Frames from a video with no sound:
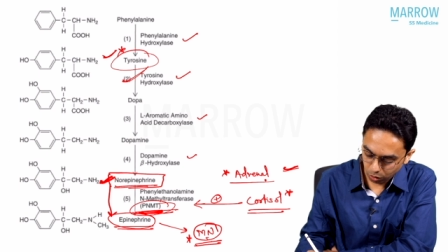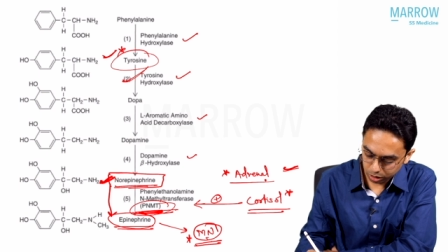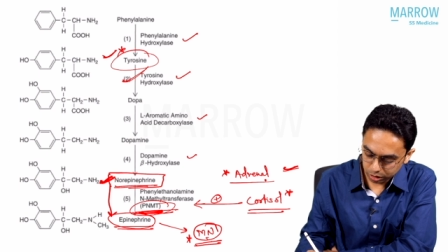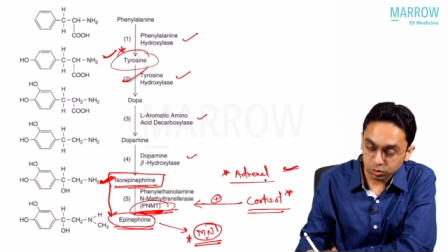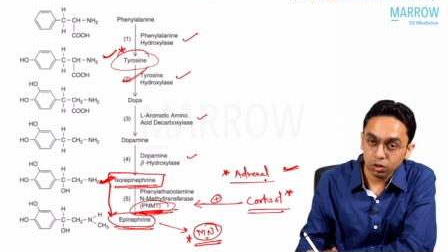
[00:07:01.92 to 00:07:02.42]

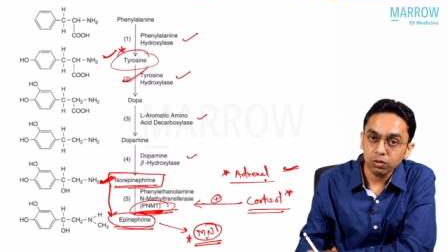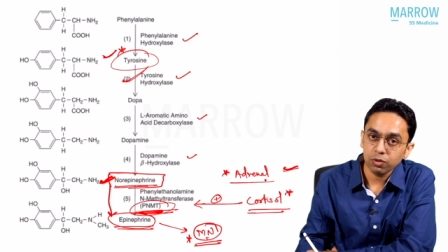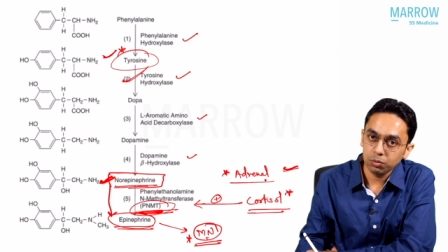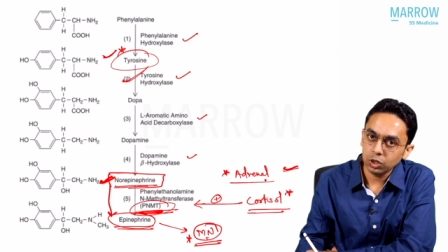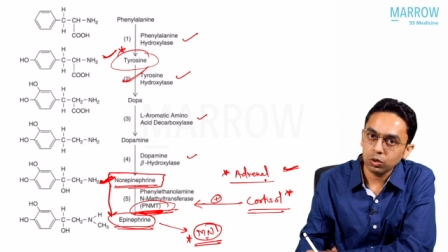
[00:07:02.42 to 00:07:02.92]
cortisol
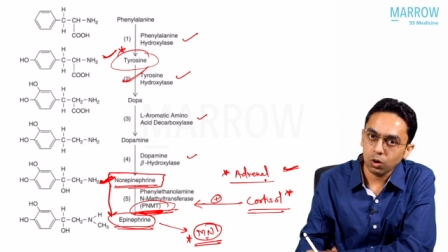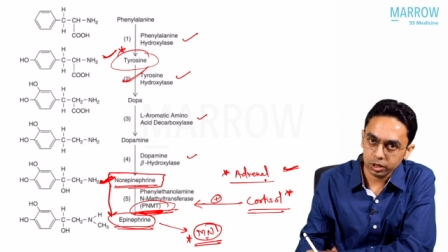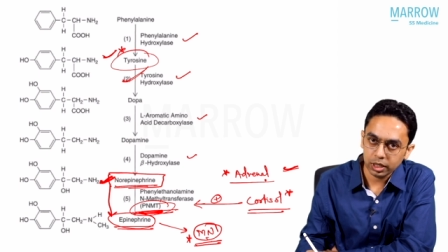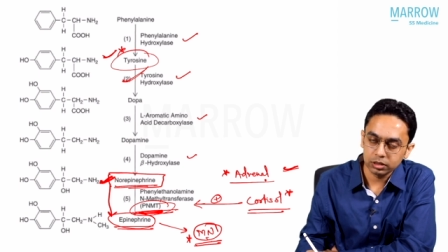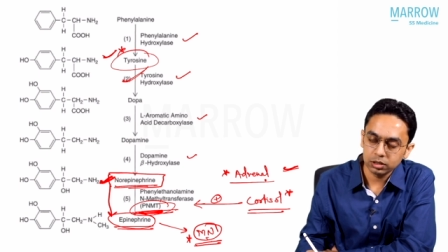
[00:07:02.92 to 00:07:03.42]
from the
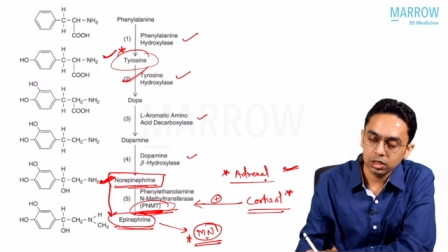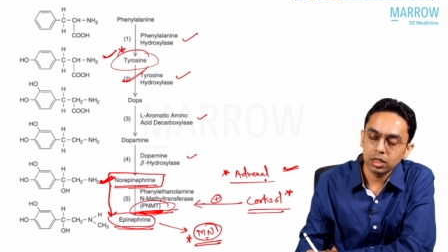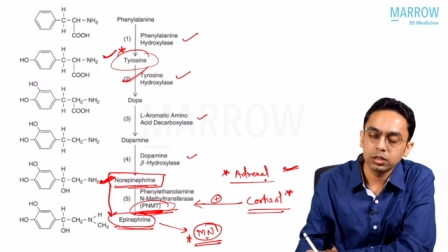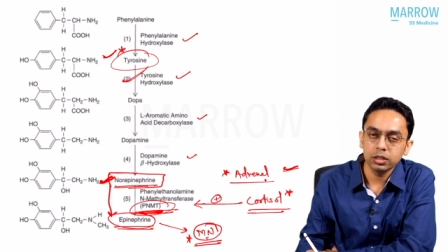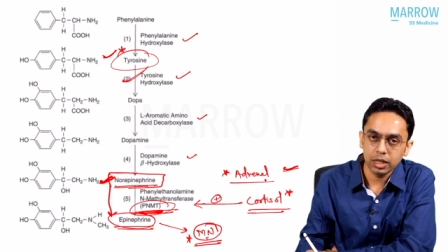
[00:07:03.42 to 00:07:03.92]
cortex
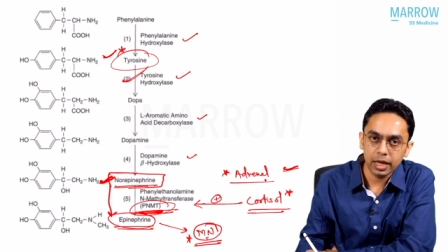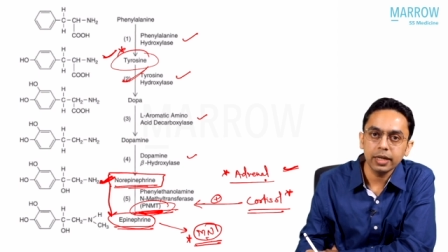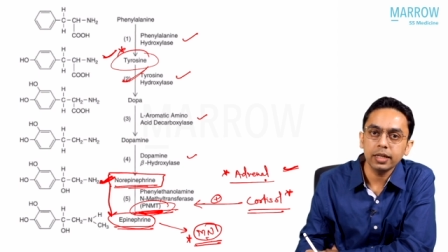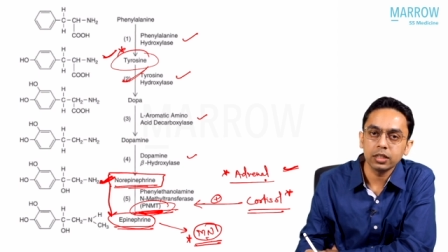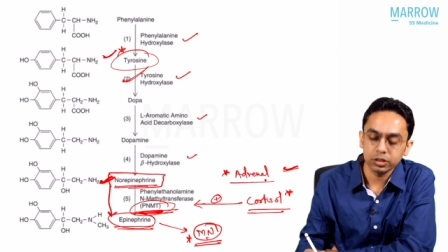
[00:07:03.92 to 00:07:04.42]
has a
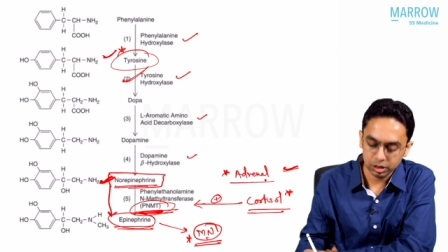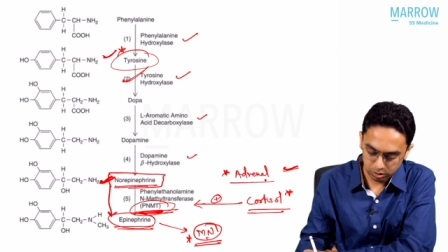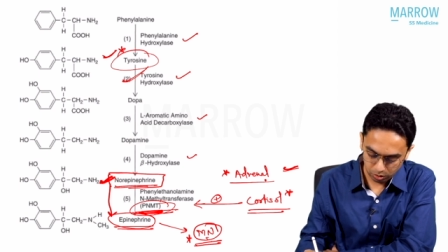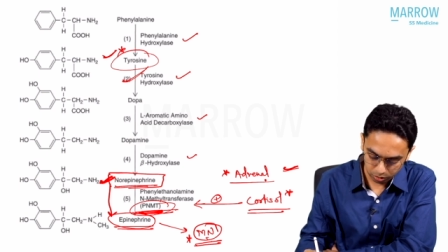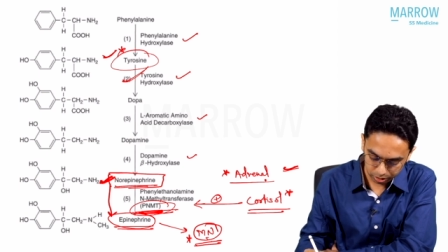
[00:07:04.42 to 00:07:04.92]
direct
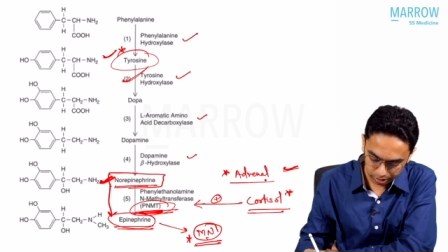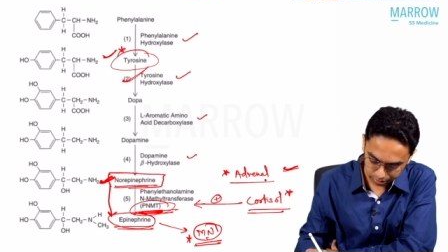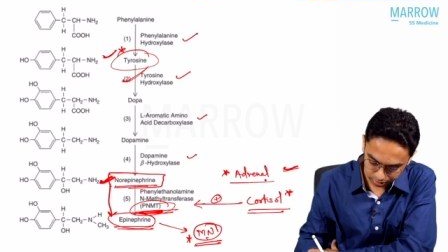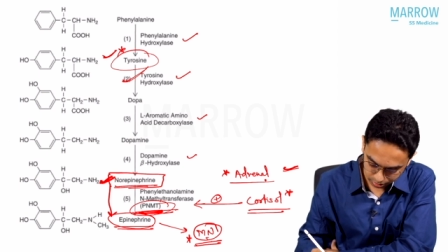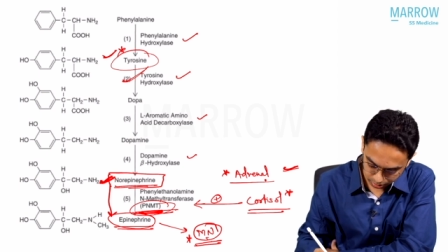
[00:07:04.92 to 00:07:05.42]
action on
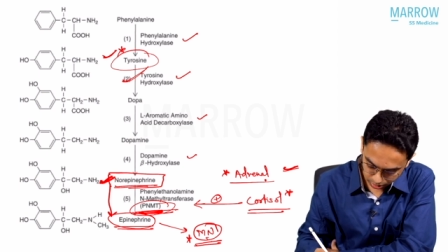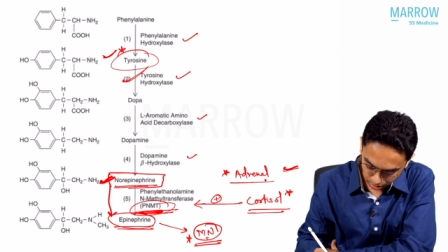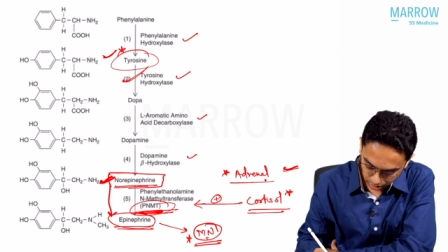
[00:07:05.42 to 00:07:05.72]
this.